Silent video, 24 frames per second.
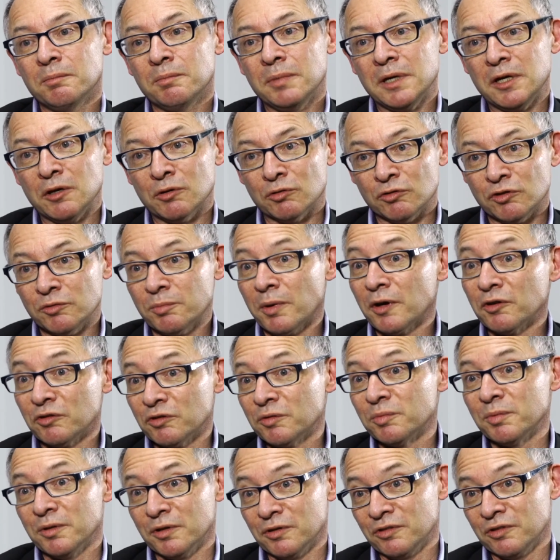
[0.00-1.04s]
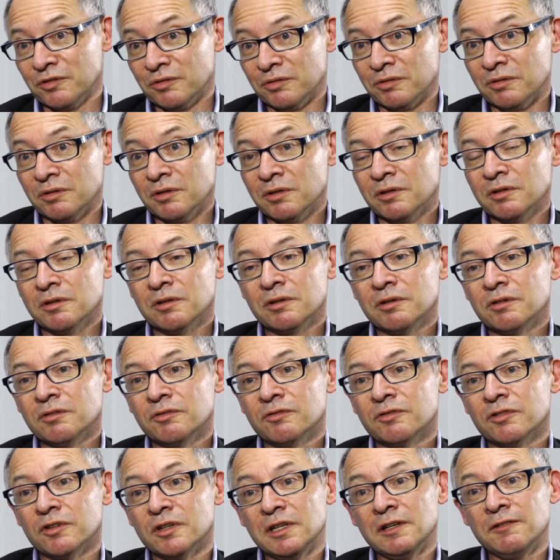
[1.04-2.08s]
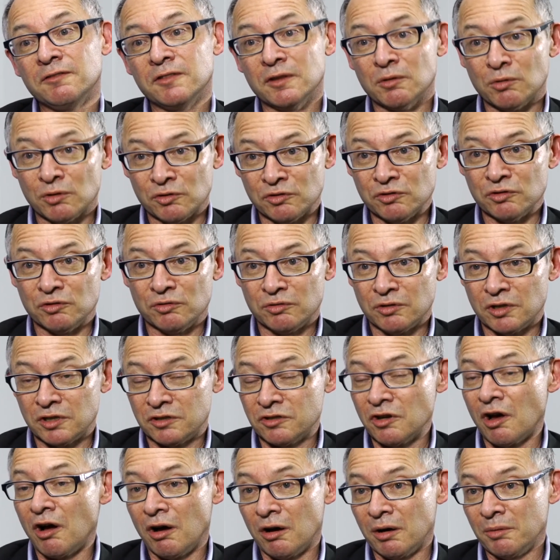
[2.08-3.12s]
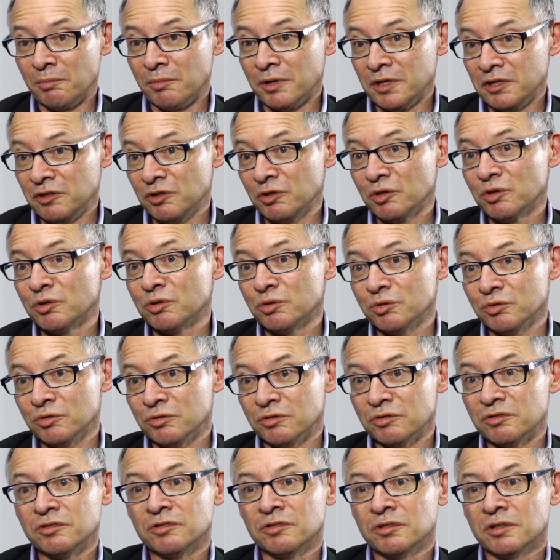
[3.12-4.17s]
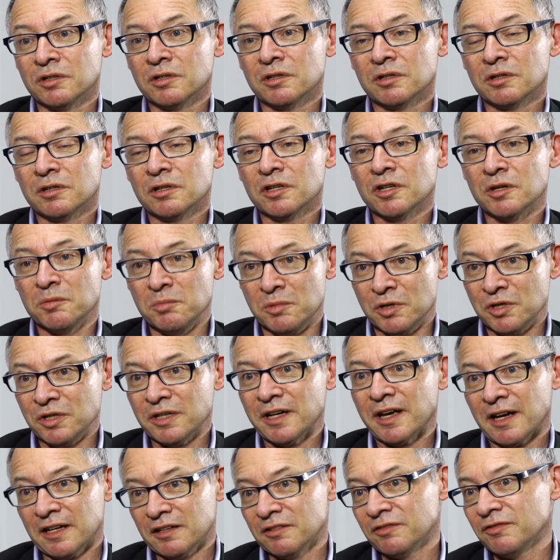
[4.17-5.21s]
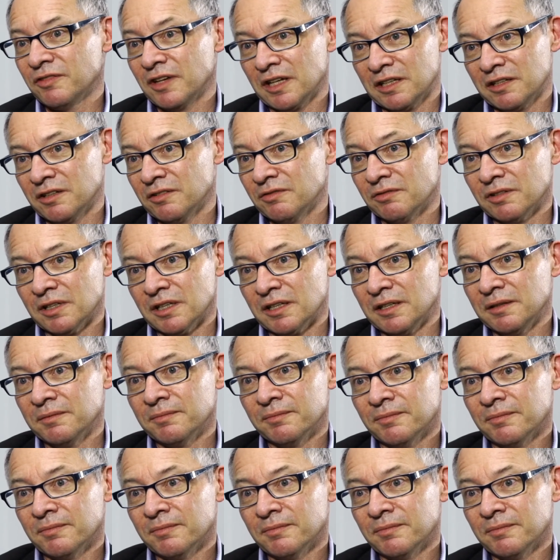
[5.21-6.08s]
be your spokesperson for if there wasn't a time when you couldn't communicate effectively.